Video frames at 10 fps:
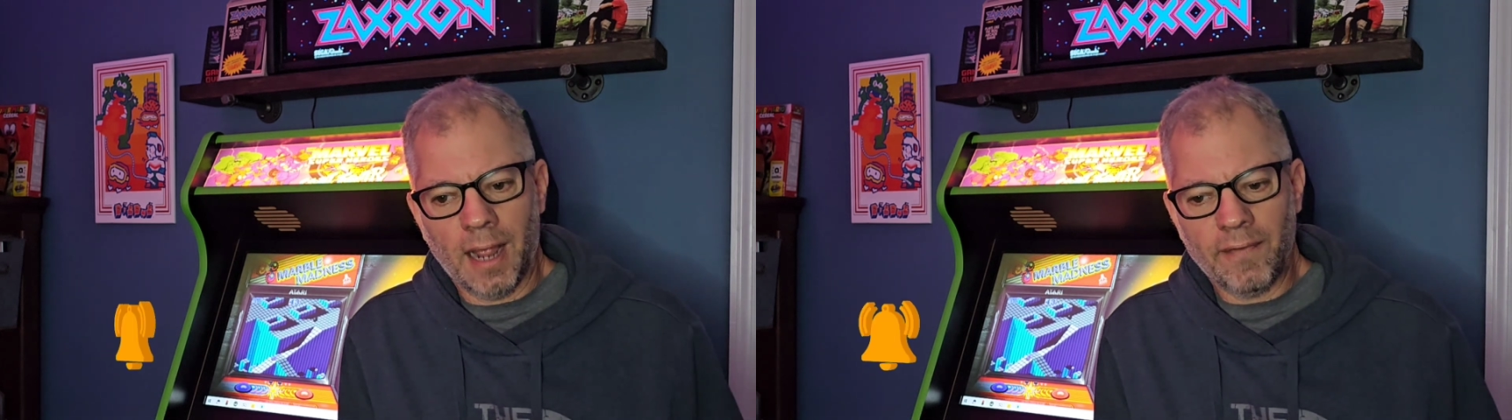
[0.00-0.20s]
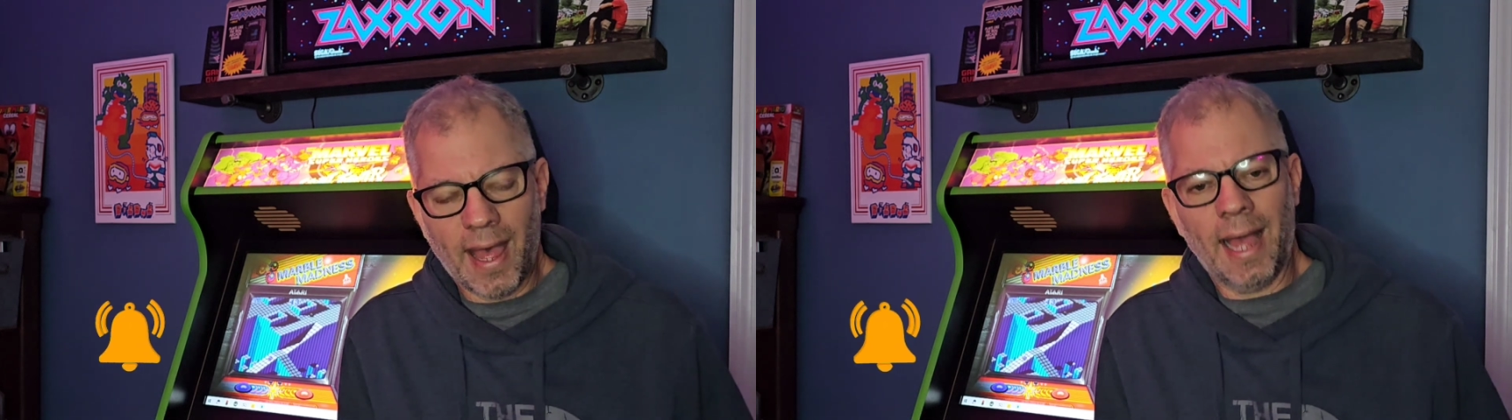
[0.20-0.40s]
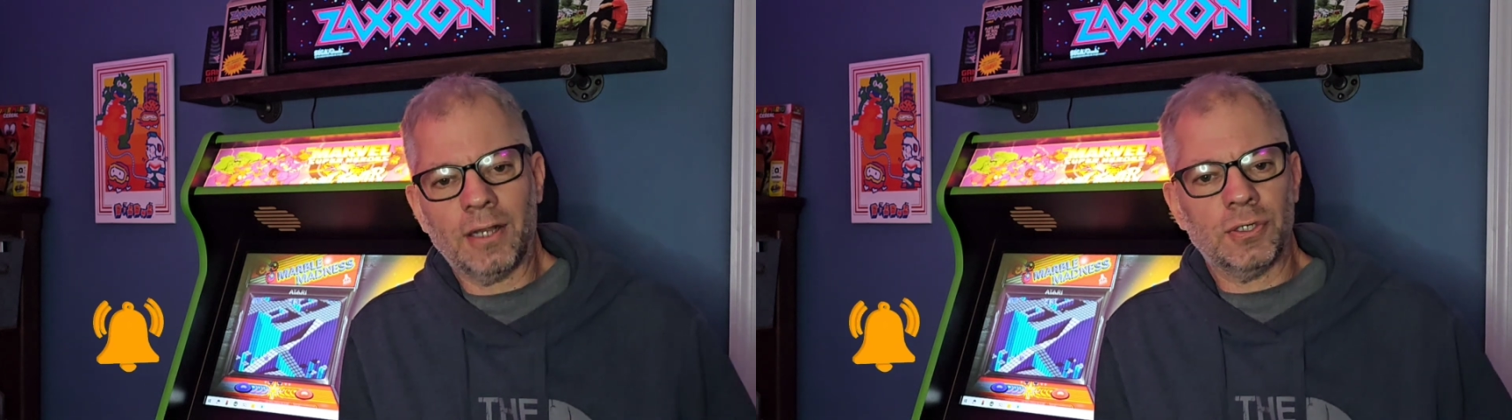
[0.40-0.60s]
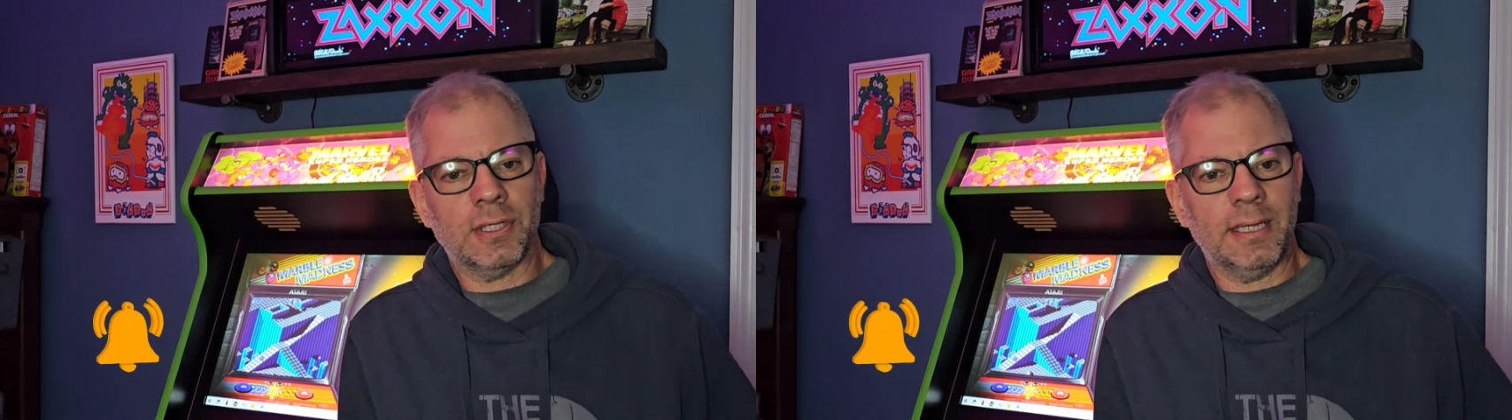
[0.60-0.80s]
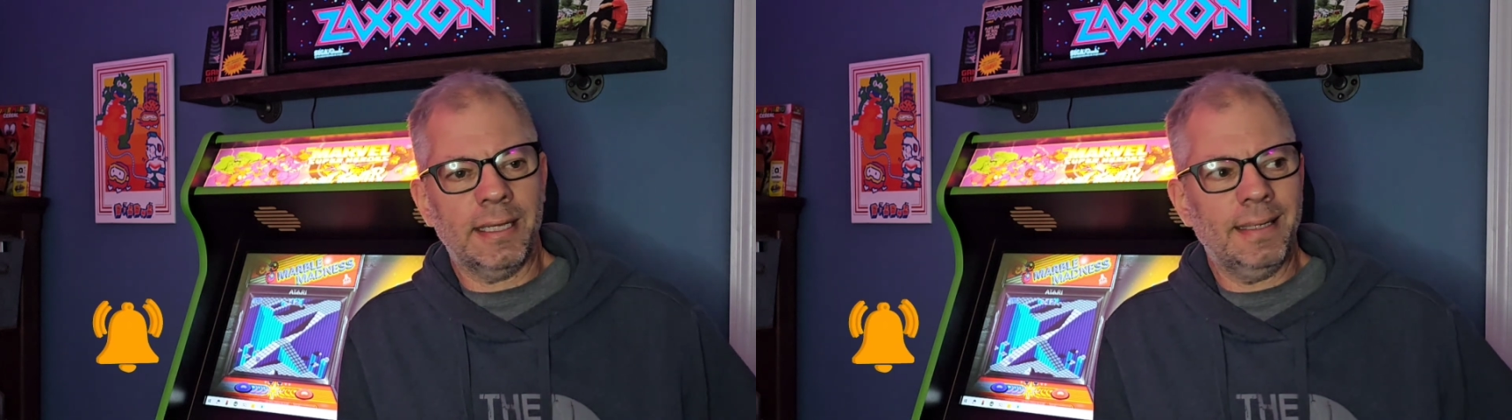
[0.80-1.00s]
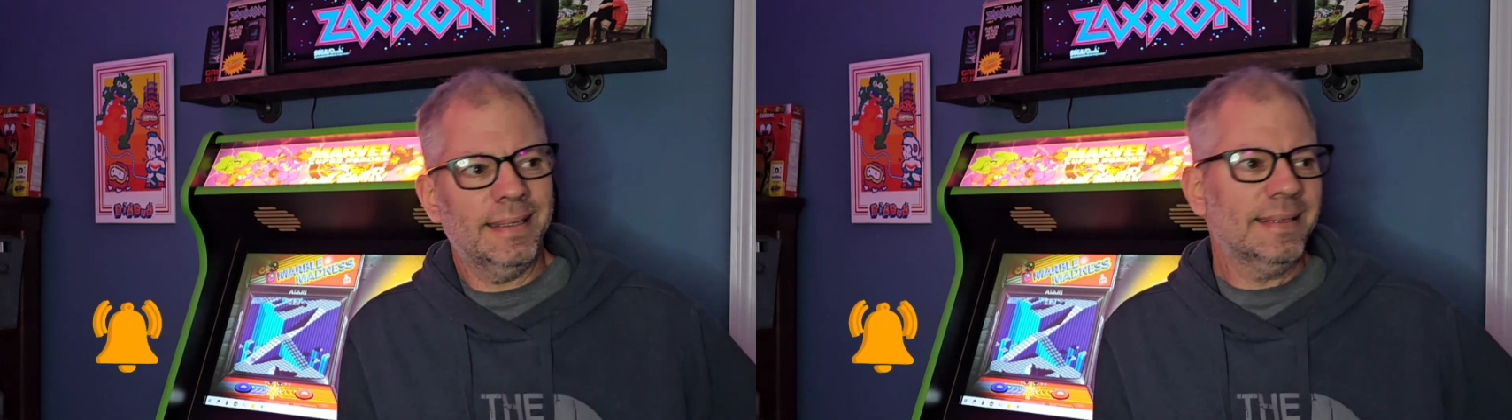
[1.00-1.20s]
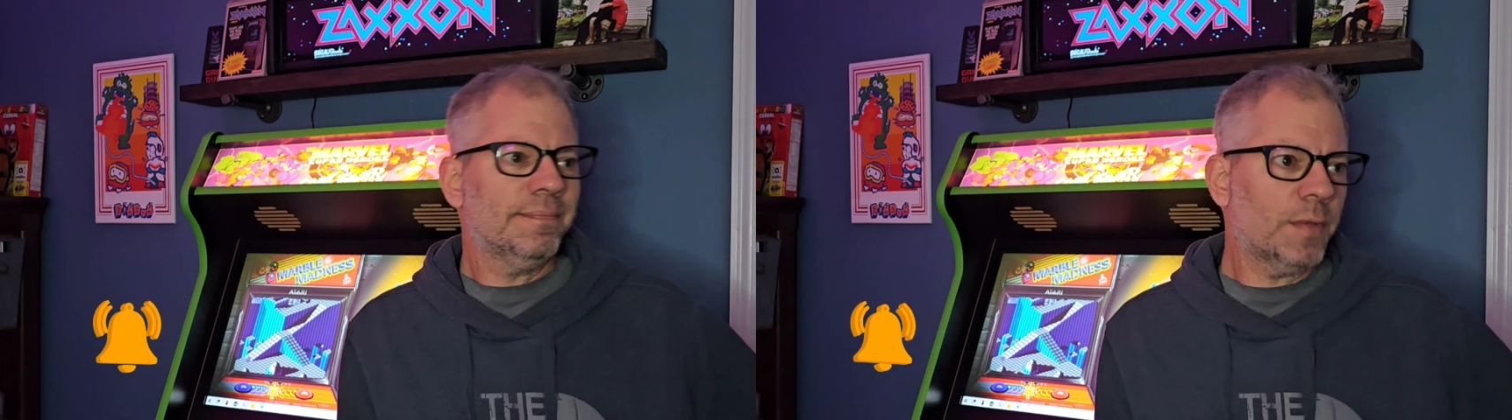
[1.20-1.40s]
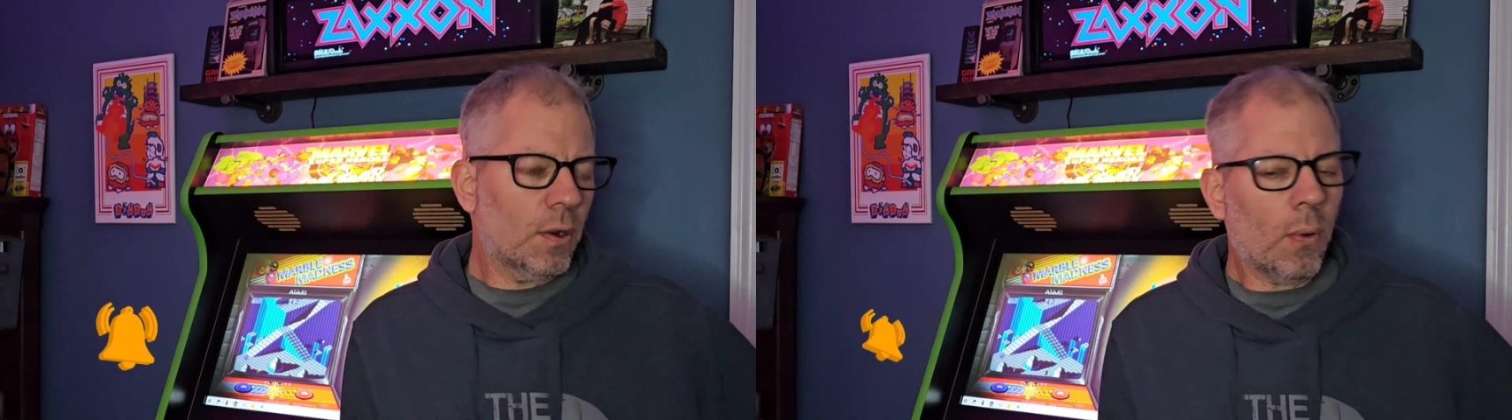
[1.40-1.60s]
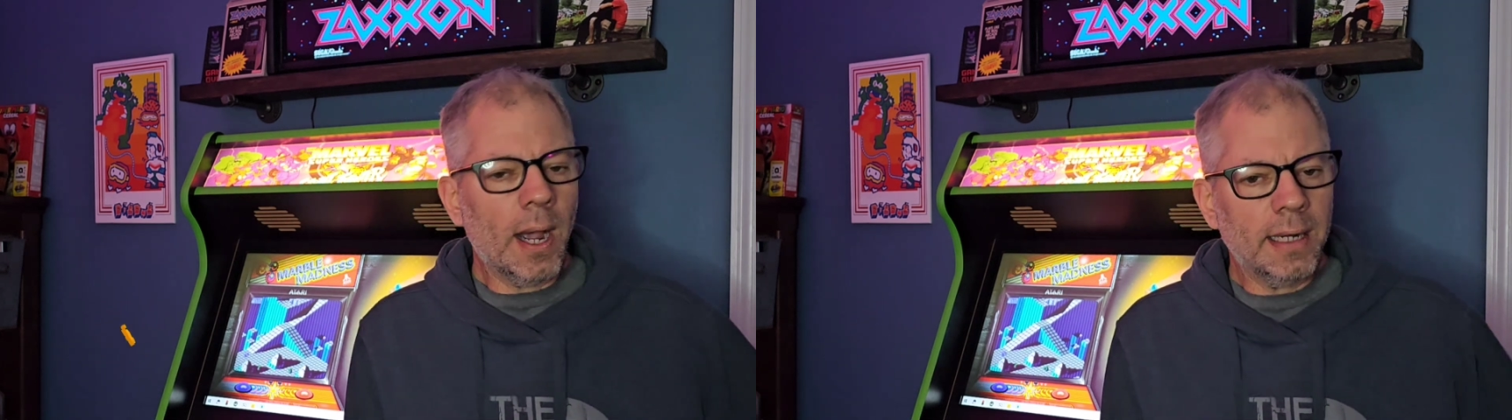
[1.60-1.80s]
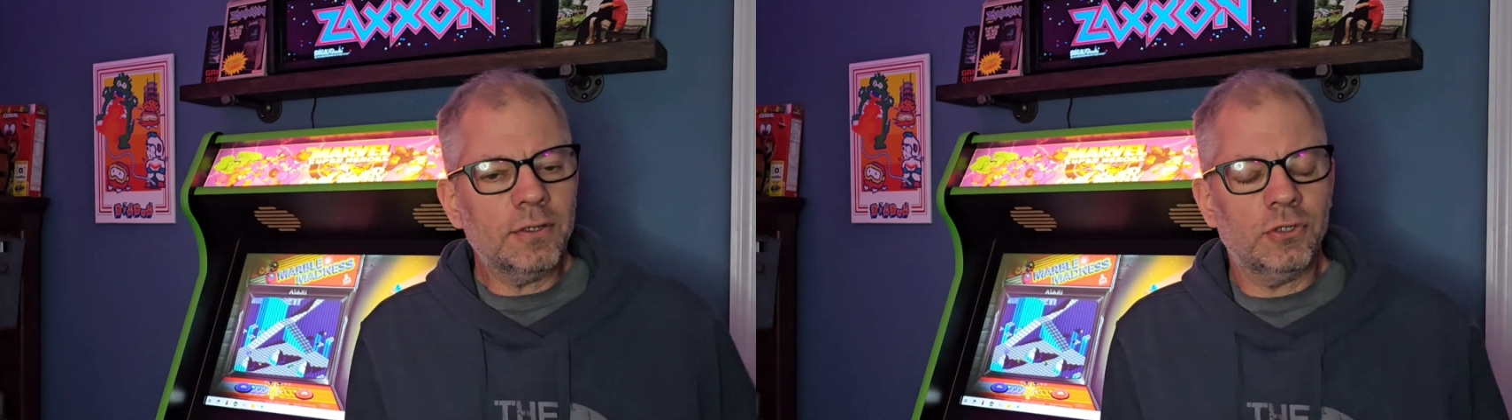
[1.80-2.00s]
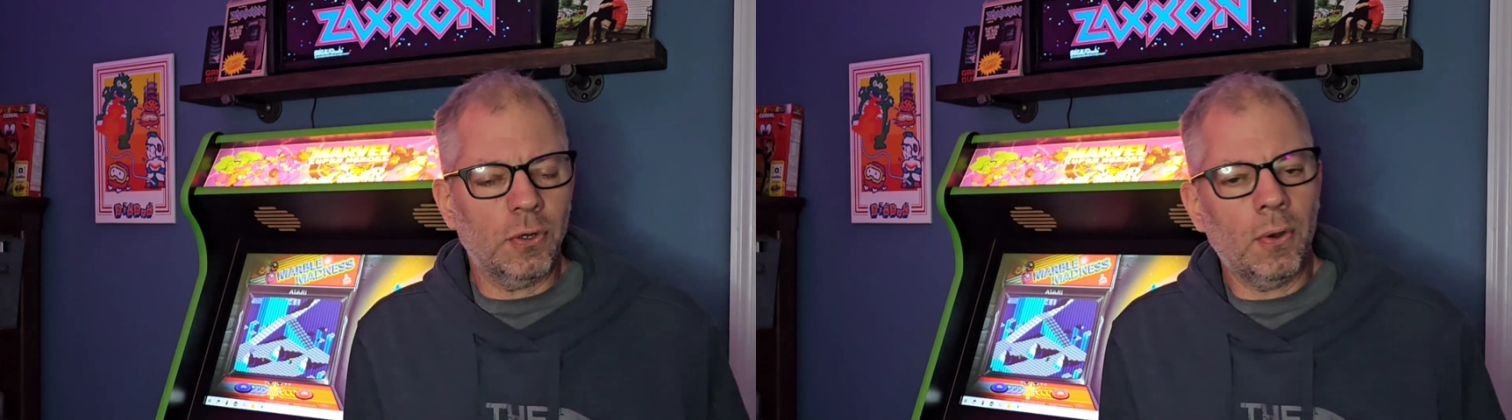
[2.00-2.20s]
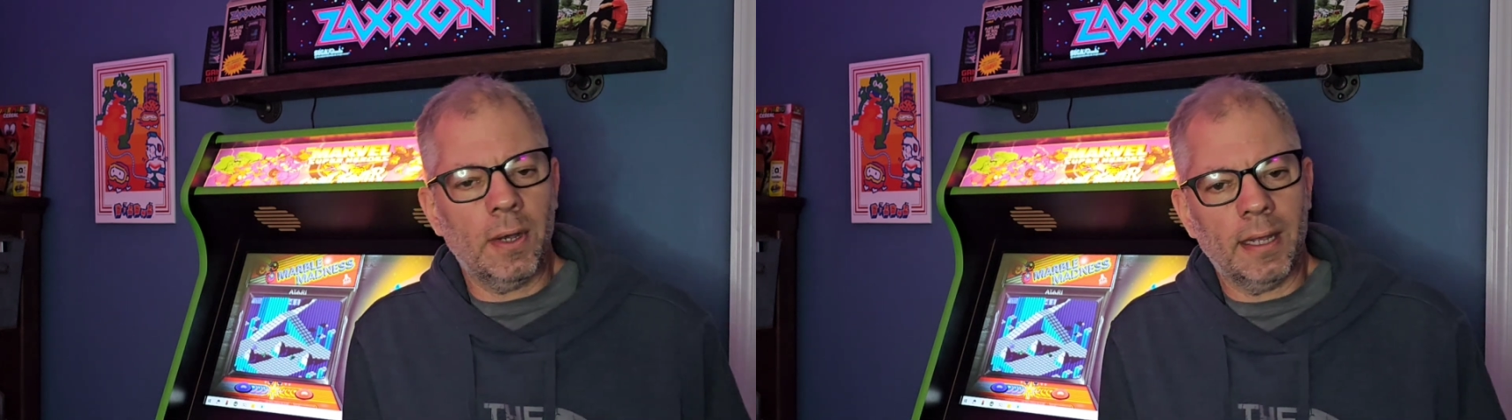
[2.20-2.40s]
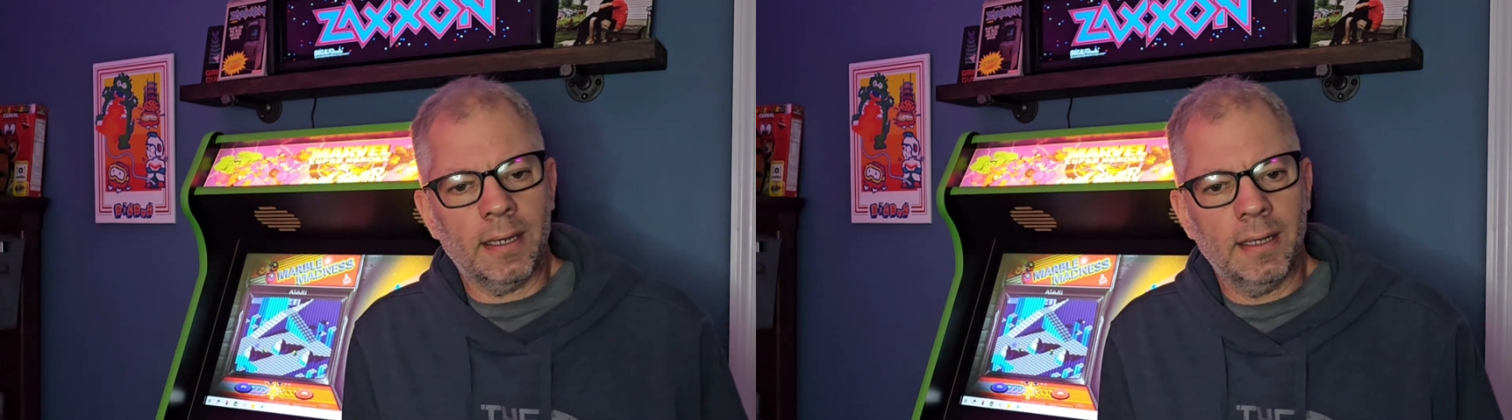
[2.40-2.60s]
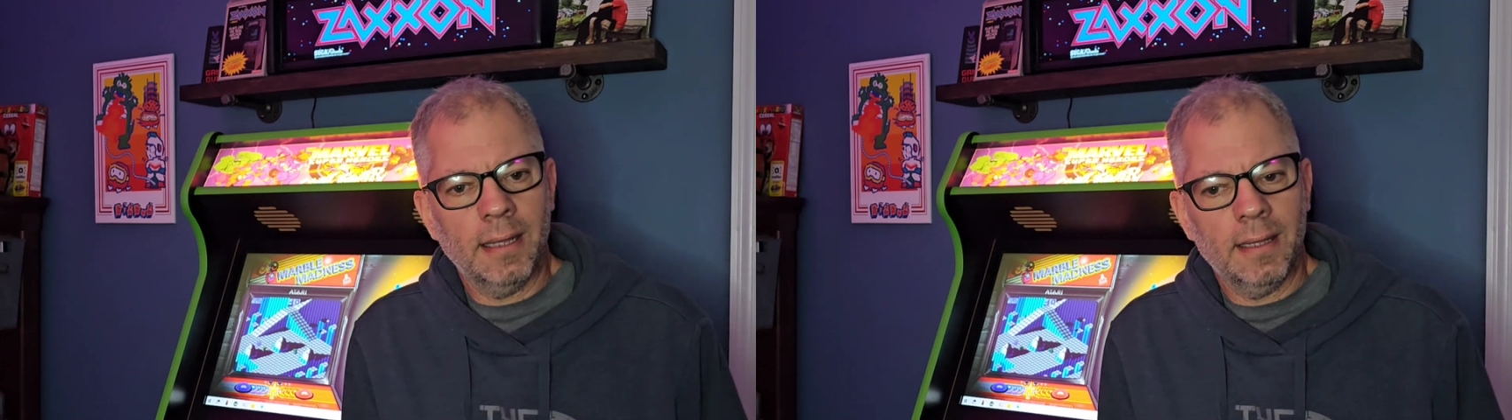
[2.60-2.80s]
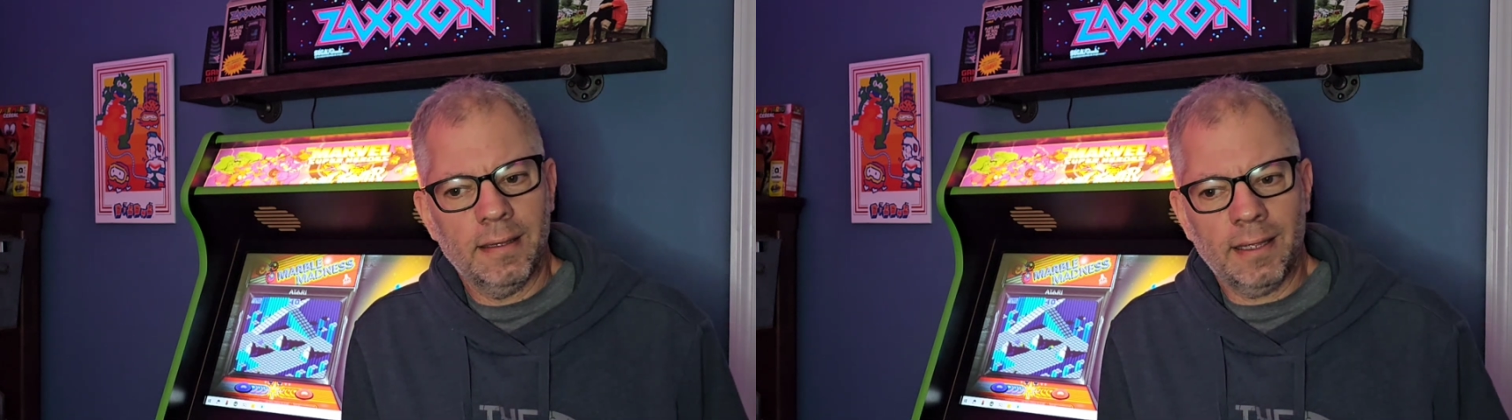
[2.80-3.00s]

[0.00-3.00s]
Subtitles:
I've actually quite enjoyed